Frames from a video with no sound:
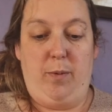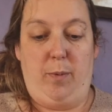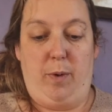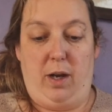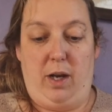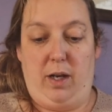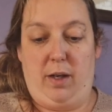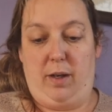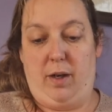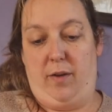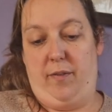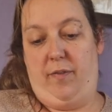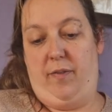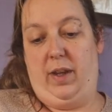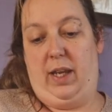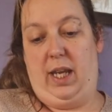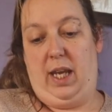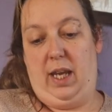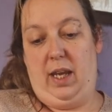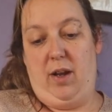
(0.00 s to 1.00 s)
the work of
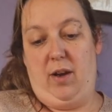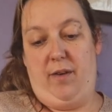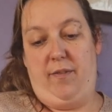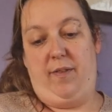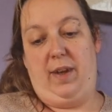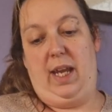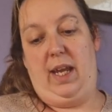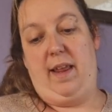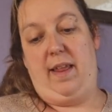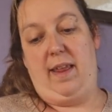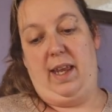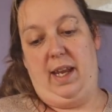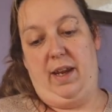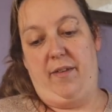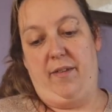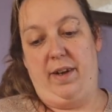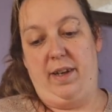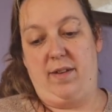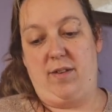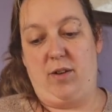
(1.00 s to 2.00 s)
key
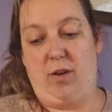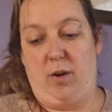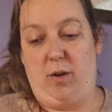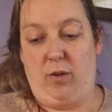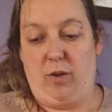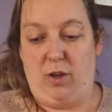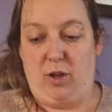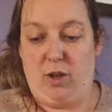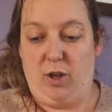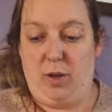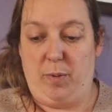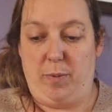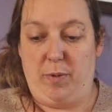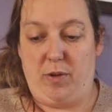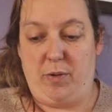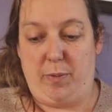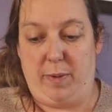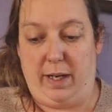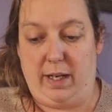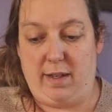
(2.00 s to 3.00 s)
theorists on the two
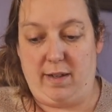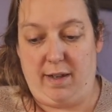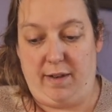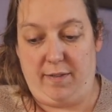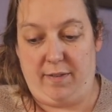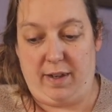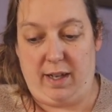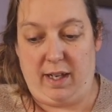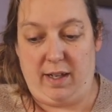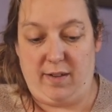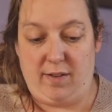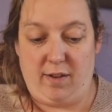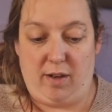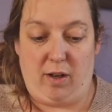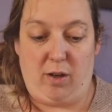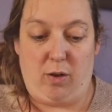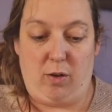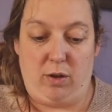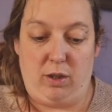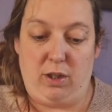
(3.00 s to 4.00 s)
perspectives in
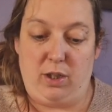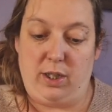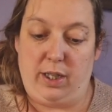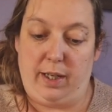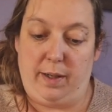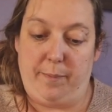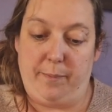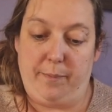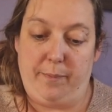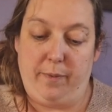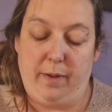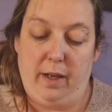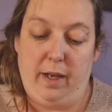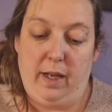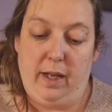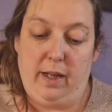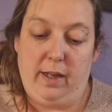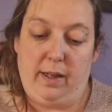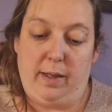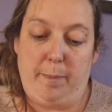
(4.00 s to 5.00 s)
psychology.
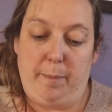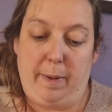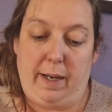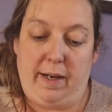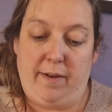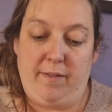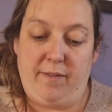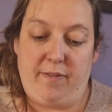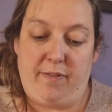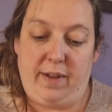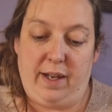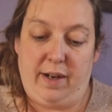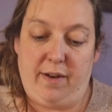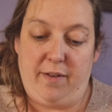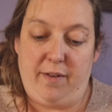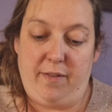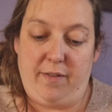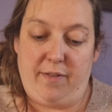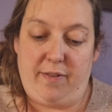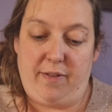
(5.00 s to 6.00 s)
The main
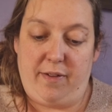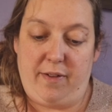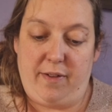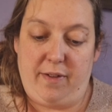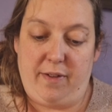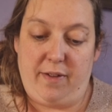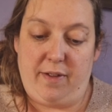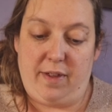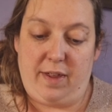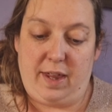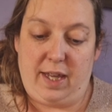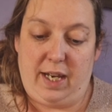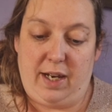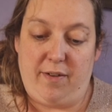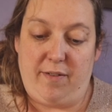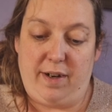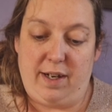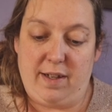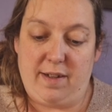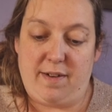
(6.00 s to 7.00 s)

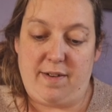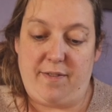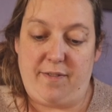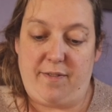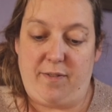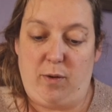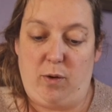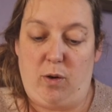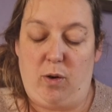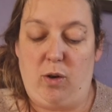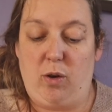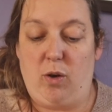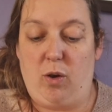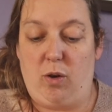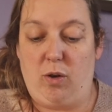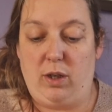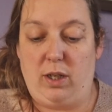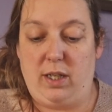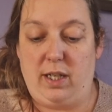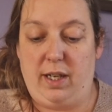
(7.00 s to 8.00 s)
theorist for
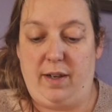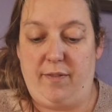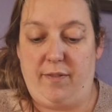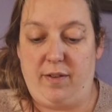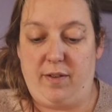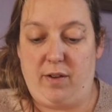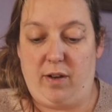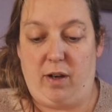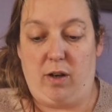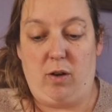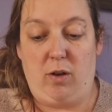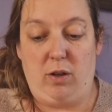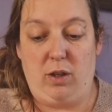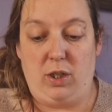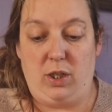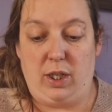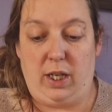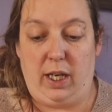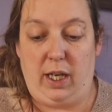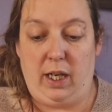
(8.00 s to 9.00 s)
cognitive
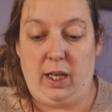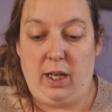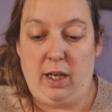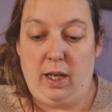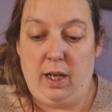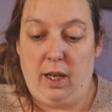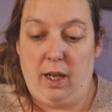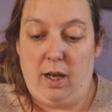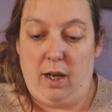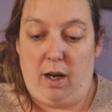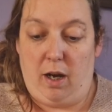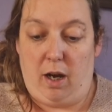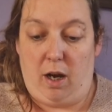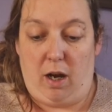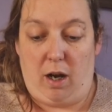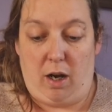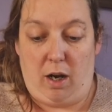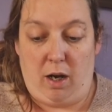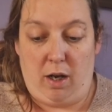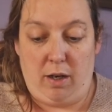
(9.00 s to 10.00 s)
psychology
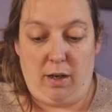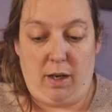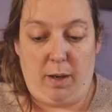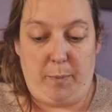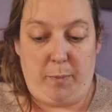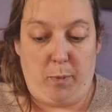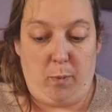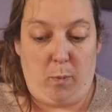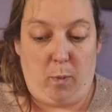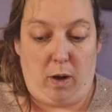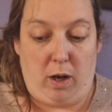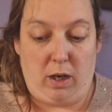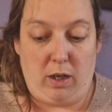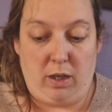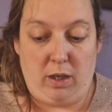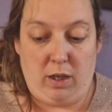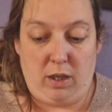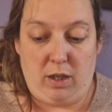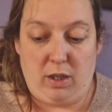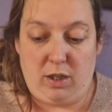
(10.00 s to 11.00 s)
are: number
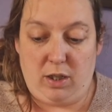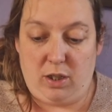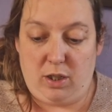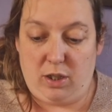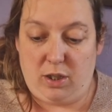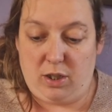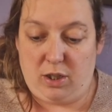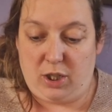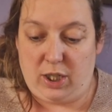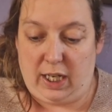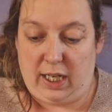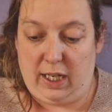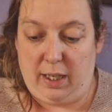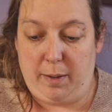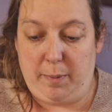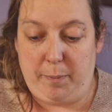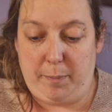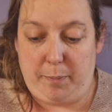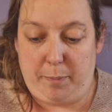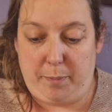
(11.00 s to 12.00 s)
one,
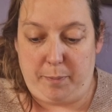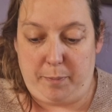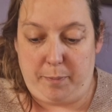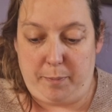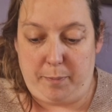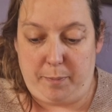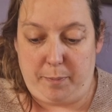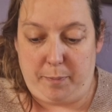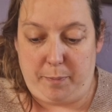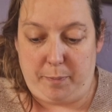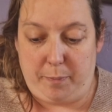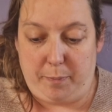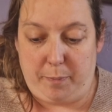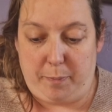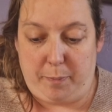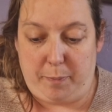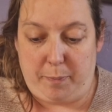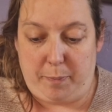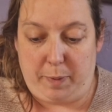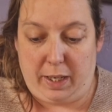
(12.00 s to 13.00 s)
Jean
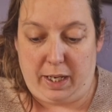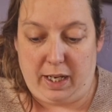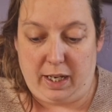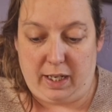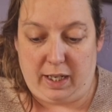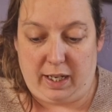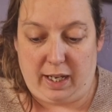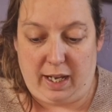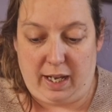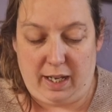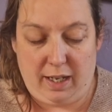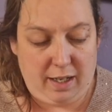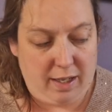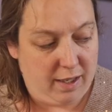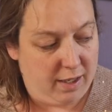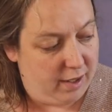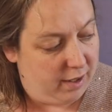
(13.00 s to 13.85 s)
Piaget.